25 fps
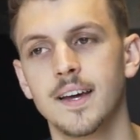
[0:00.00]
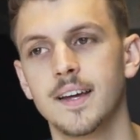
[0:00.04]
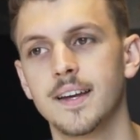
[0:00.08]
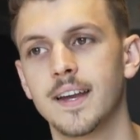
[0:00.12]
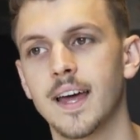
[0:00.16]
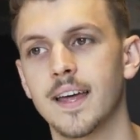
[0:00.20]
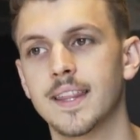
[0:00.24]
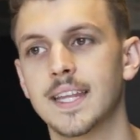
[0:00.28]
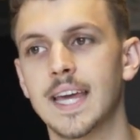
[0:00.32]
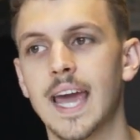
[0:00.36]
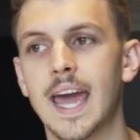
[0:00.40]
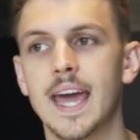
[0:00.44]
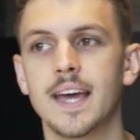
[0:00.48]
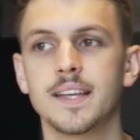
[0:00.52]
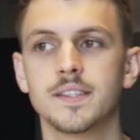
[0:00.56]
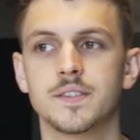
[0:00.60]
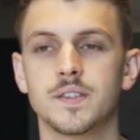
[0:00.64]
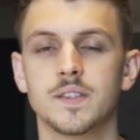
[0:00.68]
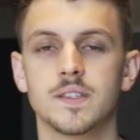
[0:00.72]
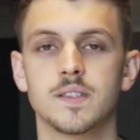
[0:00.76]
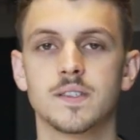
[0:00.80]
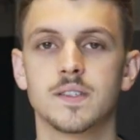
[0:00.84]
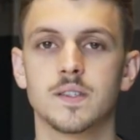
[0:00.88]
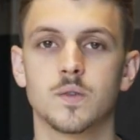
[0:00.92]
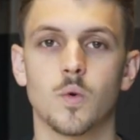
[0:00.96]
Now, the answer
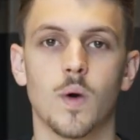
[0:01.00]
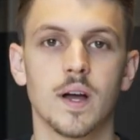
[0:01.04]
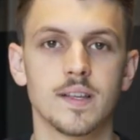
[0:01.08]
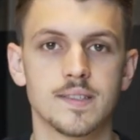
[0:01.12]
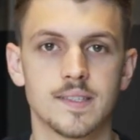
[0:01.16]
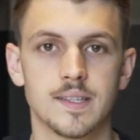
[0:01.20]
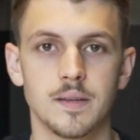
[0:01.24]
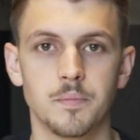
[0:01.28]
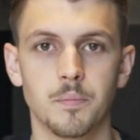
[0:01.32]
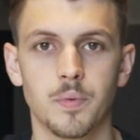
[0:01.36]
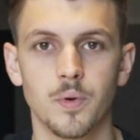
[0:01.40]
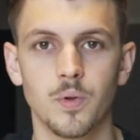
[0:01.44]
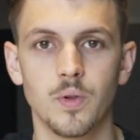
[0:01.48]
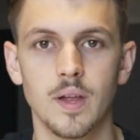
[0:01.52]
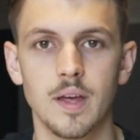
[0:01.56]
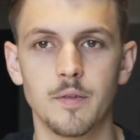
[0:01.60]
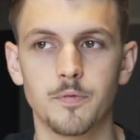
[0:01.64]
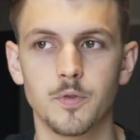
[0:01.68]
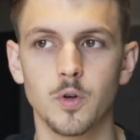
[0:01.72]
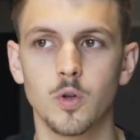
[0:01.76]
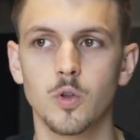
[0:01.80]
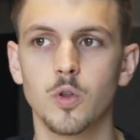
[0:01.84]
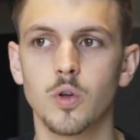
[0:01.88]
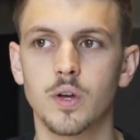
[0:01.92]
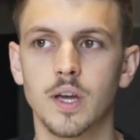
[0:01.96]
is quite simple. If
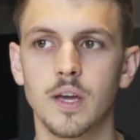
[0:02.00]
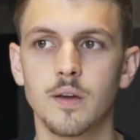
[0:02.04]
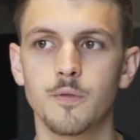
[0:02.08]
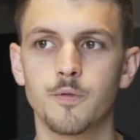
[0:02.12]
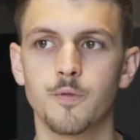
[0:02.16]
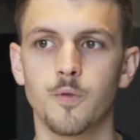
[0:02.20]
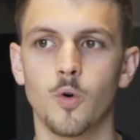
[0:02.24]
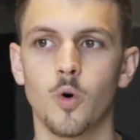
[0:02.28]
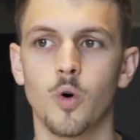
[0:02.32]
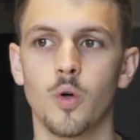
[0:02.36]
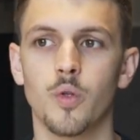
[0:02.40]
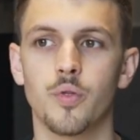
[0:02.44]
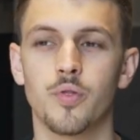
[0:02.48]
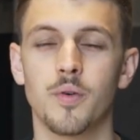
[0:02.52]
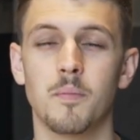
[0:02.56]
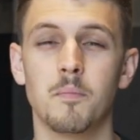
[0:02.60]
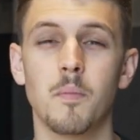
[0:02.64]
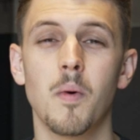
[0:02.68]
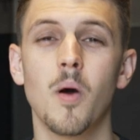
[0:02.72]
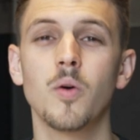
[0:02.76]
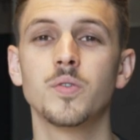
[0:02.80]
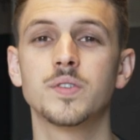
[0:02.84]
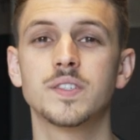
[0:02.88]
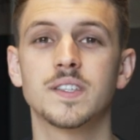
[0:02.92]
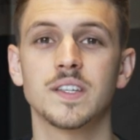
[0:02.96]
you're looking for the
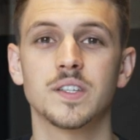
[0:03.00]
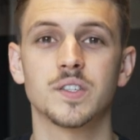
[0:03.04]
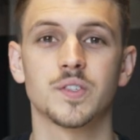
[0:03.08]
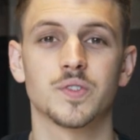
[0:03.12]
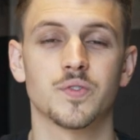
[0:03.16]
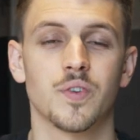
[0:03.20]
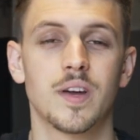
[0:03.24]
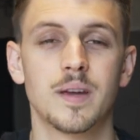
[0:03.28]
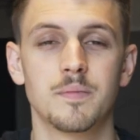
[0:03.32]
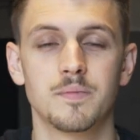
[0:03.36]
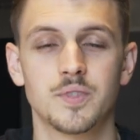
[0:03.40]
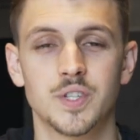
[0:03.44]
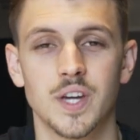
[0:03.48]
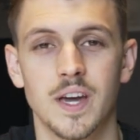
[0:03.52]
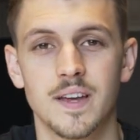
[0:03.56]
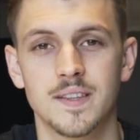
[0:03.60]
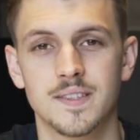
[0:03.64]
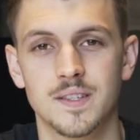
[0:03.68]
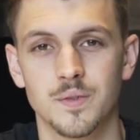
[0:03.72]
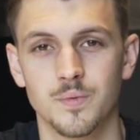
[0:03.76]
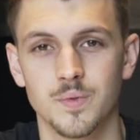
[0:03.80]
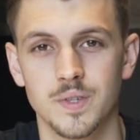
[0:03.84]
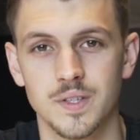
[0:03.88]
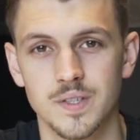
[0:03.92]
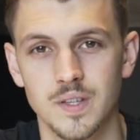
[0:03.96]
most extreme chance
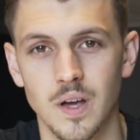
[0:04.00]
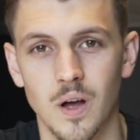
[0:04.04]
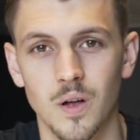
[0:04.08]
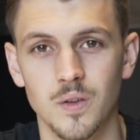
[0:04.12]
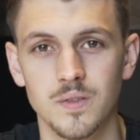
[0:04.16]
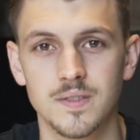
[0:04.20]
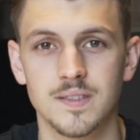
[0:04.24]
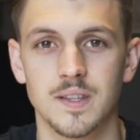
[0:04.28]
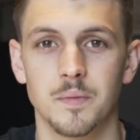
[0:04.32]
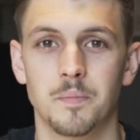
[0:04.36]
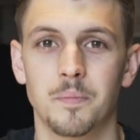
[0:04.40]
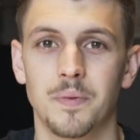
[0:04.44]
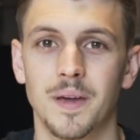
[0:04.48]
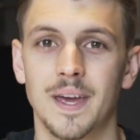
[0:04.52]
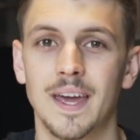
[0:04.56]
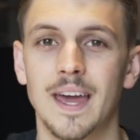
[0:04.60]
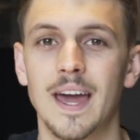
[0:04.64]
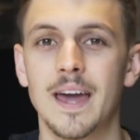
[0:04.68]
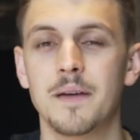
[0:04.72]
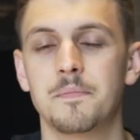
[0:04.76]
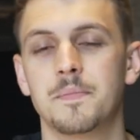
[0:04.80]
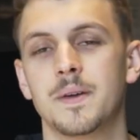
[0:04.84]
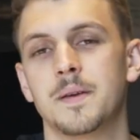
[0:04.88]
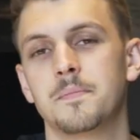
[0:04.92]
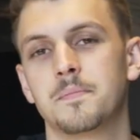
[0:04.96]
at results, the
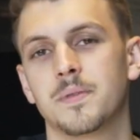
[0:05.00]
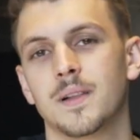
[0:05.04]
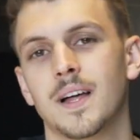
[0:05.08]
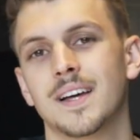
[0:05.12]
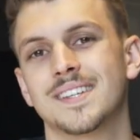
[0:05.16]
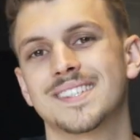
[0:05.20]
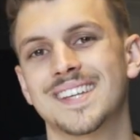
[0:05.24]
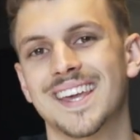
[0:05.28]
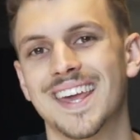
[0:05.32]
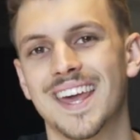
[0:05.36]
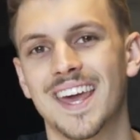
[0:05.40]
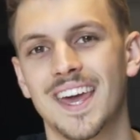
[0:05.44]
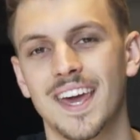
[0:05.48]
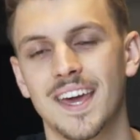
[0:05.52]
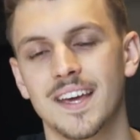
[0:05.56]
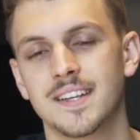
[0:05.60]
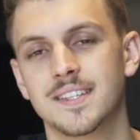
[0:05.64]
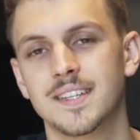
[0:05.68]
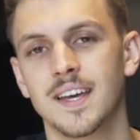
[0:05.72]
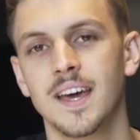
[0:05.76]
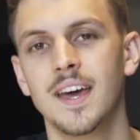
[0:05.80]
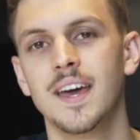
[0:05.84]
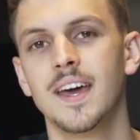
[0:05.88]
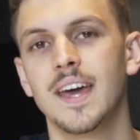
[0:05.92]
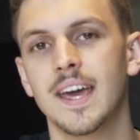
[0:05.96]
PAP Plus Kit
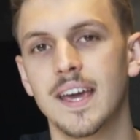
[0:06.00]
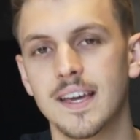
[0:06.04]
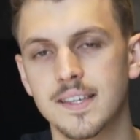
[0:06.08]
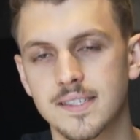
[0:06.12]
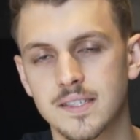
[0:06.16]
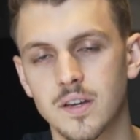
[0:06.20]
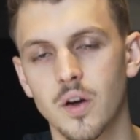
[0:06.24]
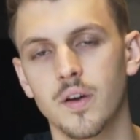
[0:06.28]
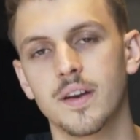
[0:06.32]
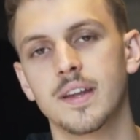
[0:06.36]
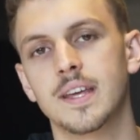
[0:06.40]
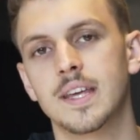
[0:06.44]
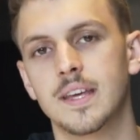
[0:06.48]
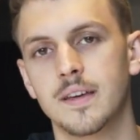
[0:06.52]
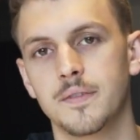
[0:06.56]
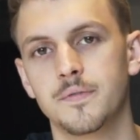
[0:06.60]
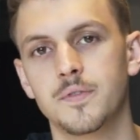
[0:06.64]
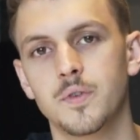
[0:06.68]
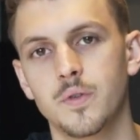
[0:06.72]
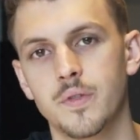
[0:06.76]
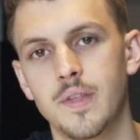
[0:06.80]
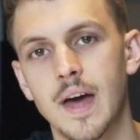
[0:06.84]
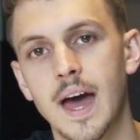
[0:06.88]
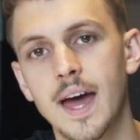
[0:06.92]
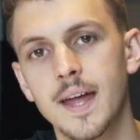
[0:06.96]
is going to give
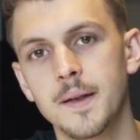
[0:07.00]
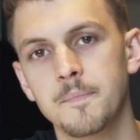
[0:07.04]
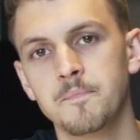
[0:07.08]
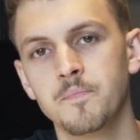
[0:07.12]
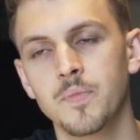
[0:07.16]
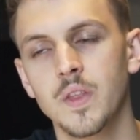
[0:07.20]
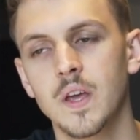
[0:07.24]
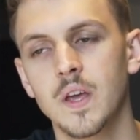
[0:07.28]
you that.